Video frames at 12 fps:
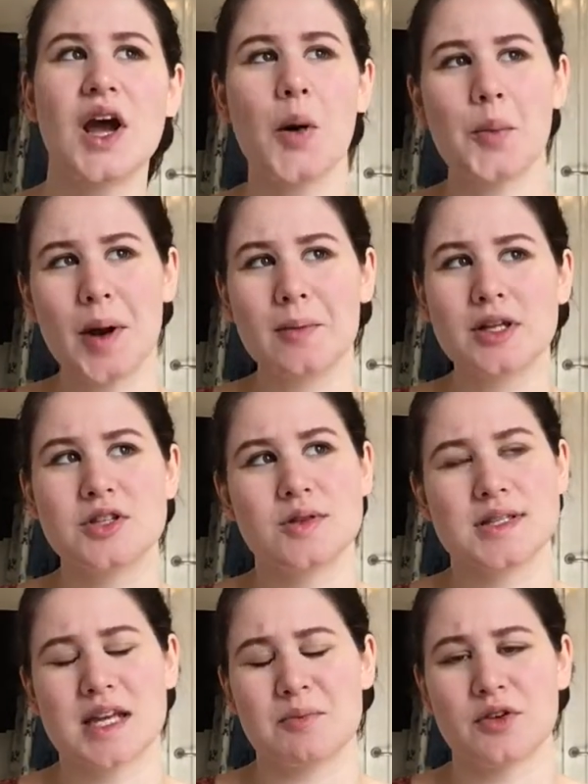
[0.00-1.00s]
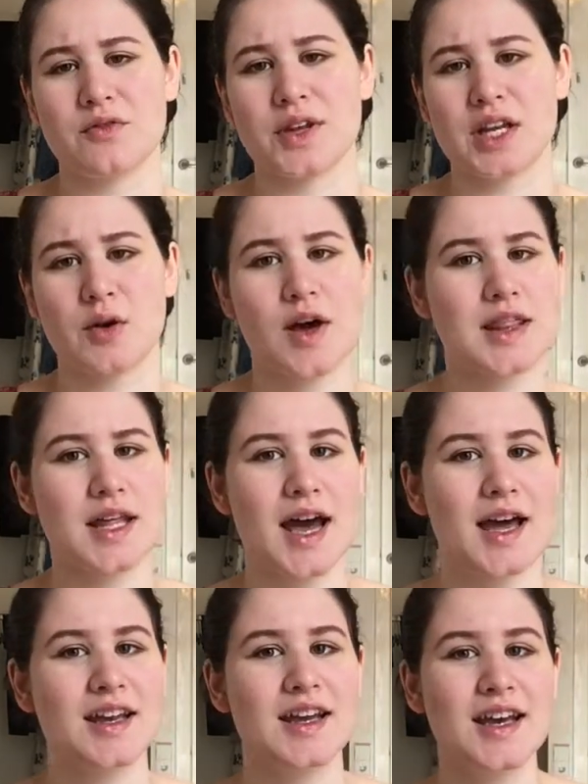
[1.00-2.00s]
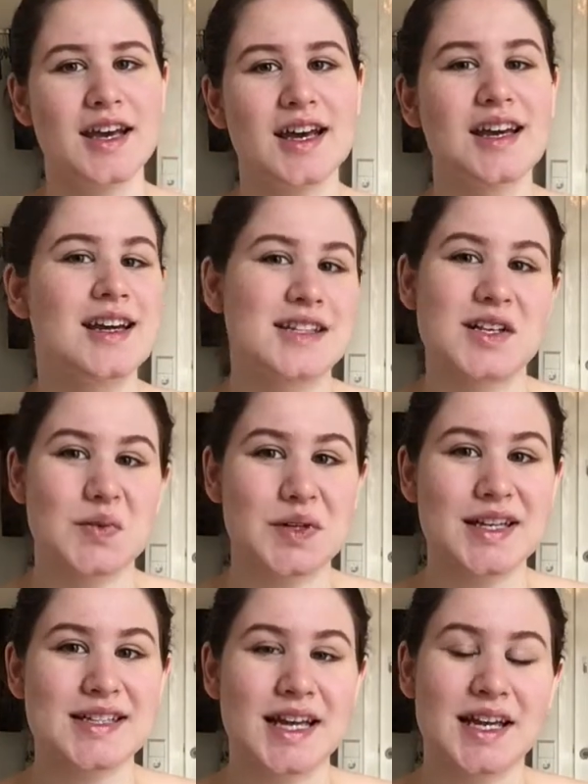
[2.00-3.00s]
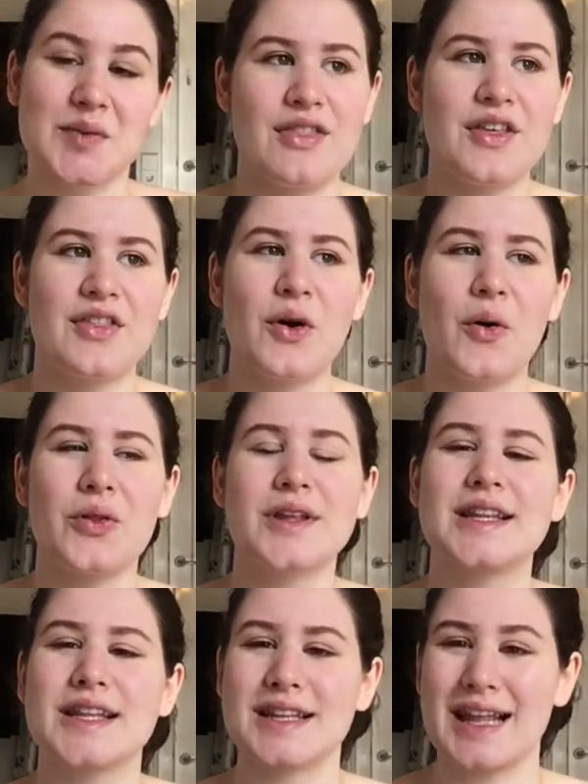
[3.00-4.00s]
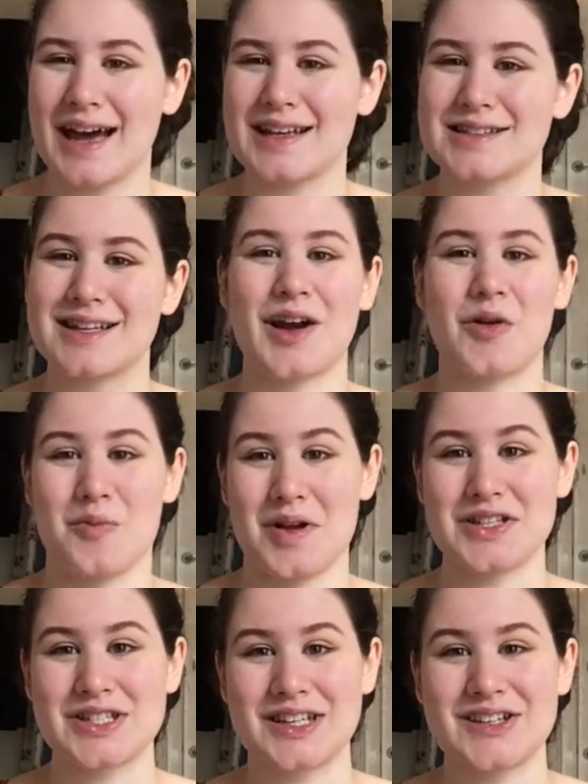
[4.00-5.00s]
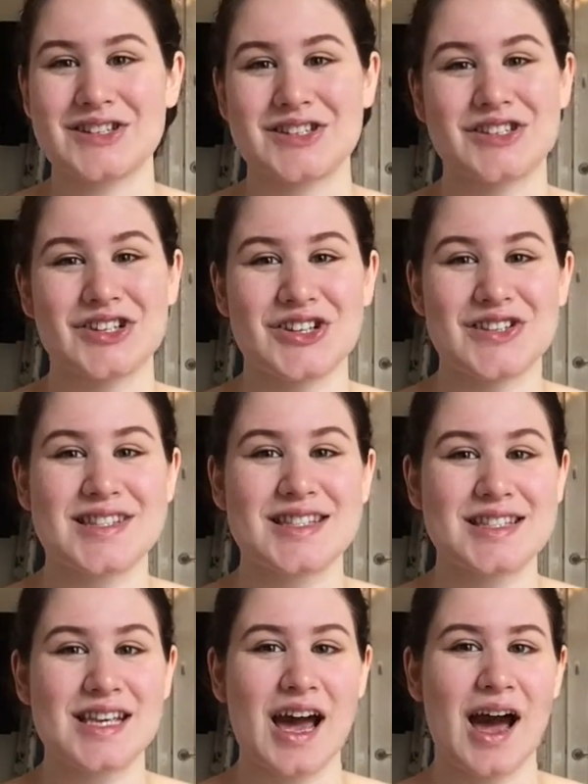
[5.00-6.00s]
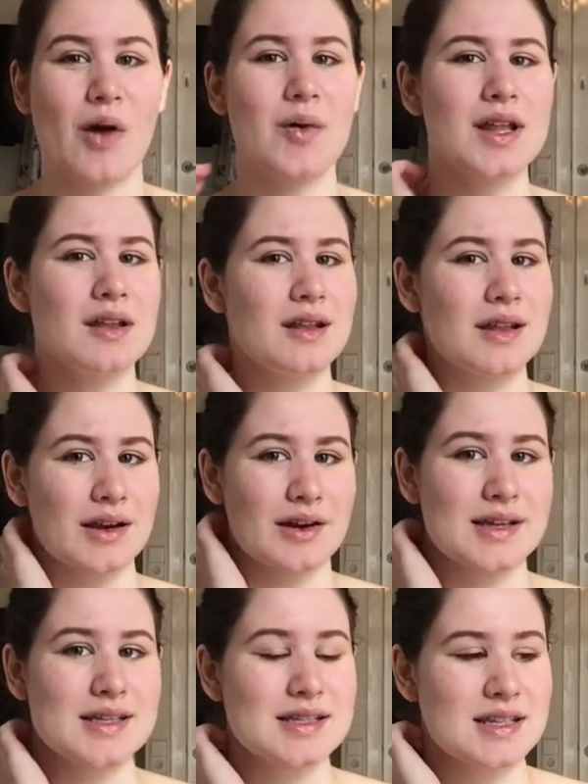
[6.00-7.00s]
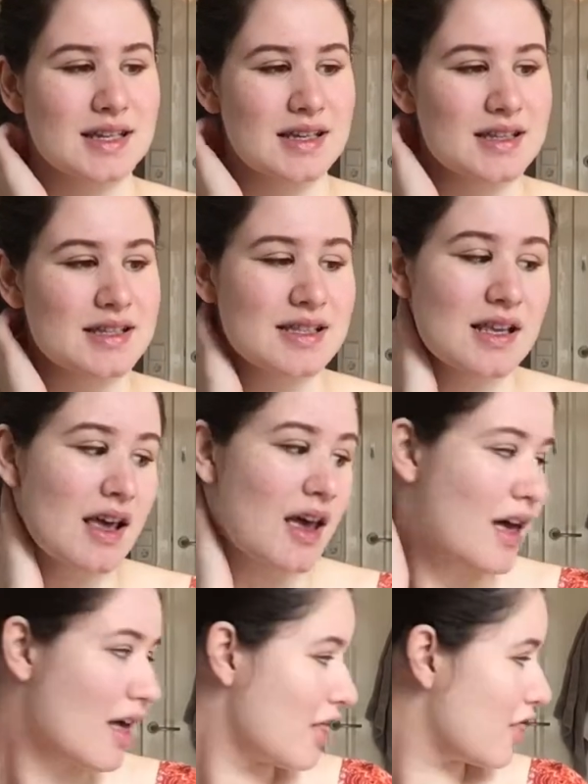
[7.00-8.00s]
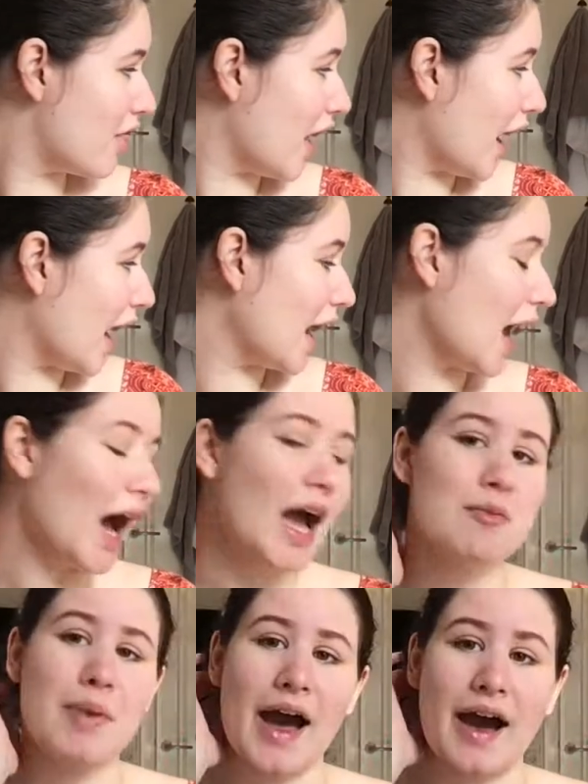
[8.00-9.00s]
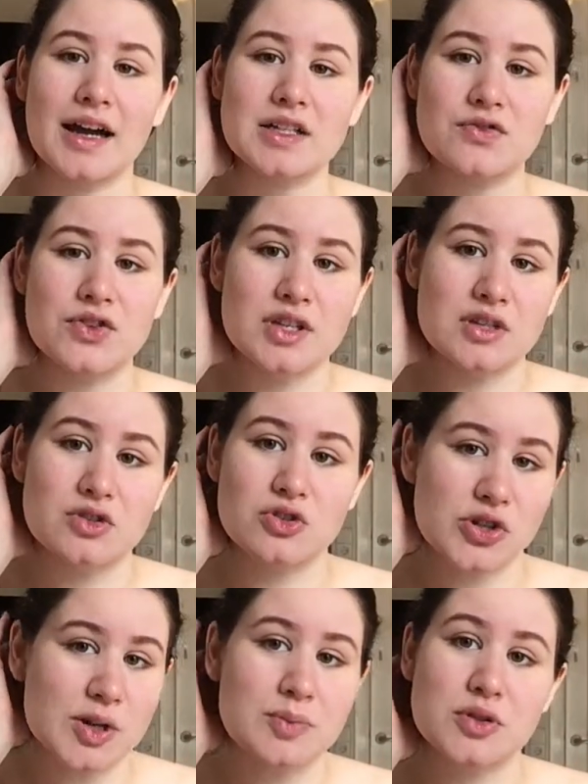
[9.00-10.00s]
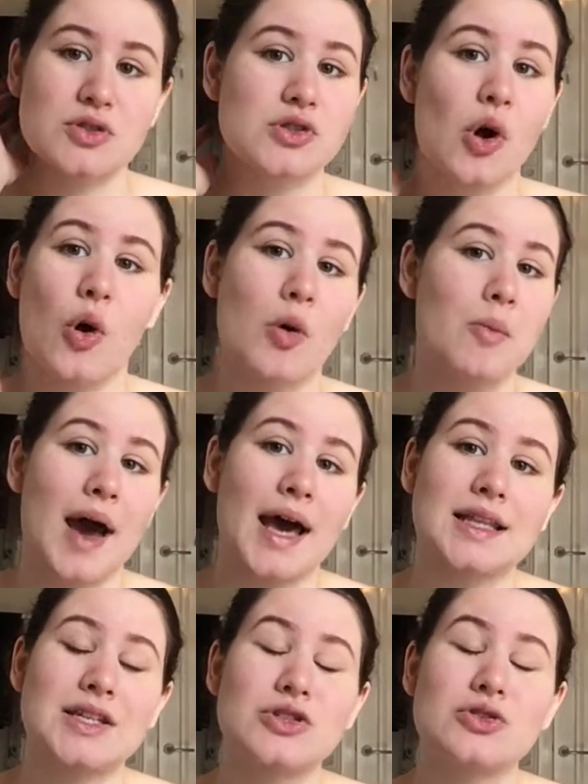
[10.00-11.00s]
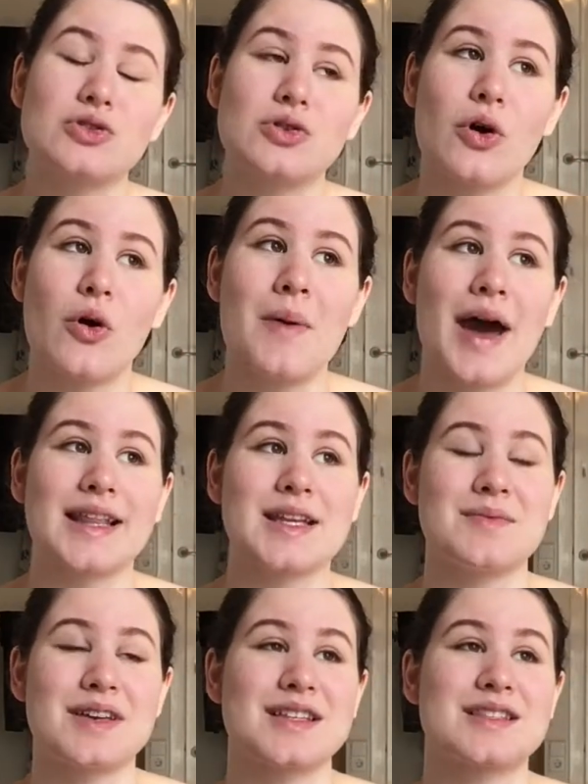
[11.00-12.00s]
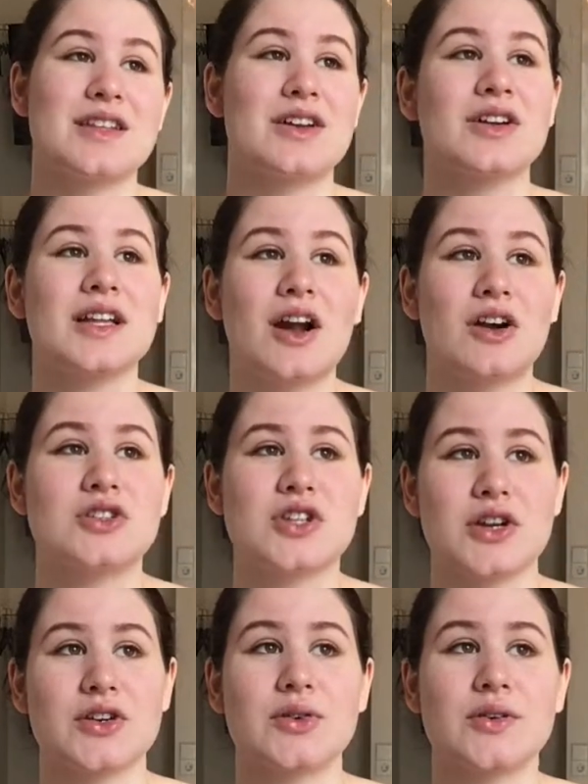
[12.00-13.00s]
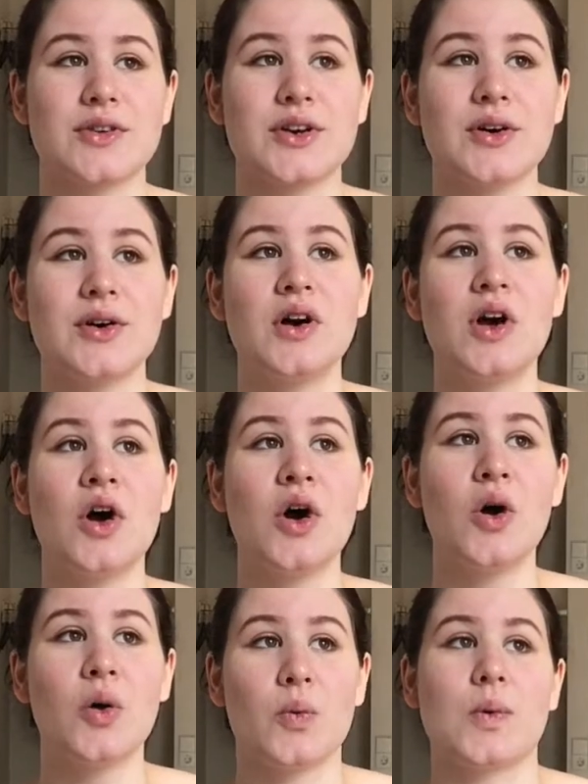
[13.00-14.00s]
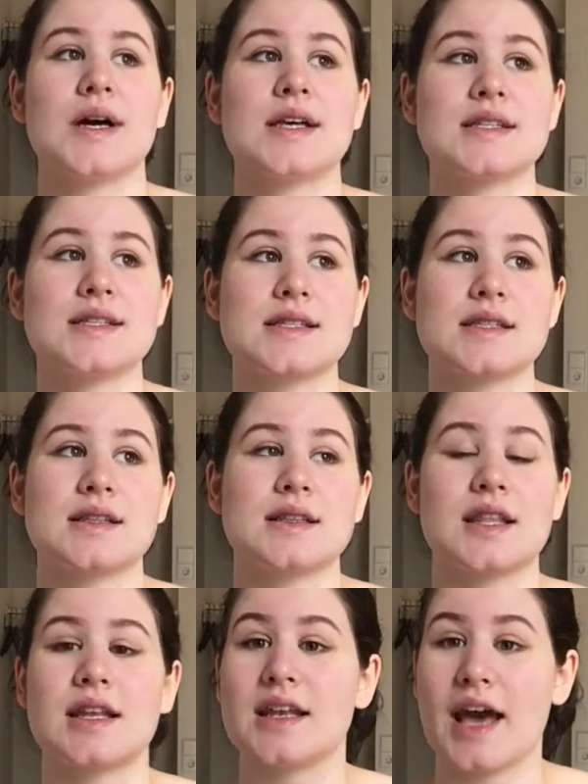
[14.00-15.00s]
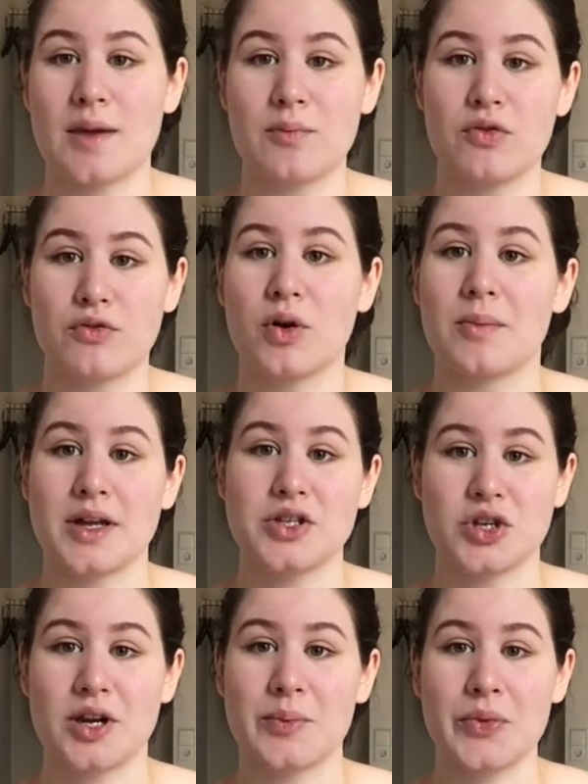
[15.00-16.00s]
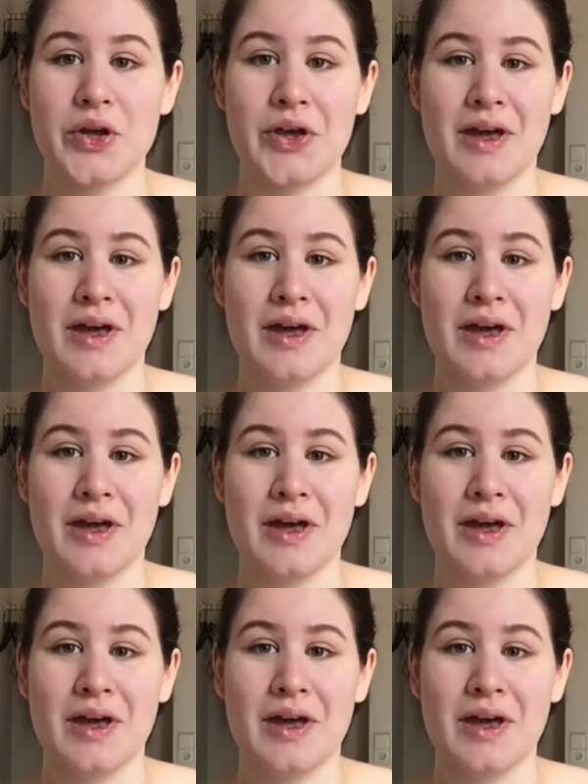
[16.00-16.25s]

I'll probably do a separate video on that because that's really exciting. And then the only the last thing I will mention is just how hilarious it is that I packed for this trip so badly, so badly because literally our gender reveal was the night before my trip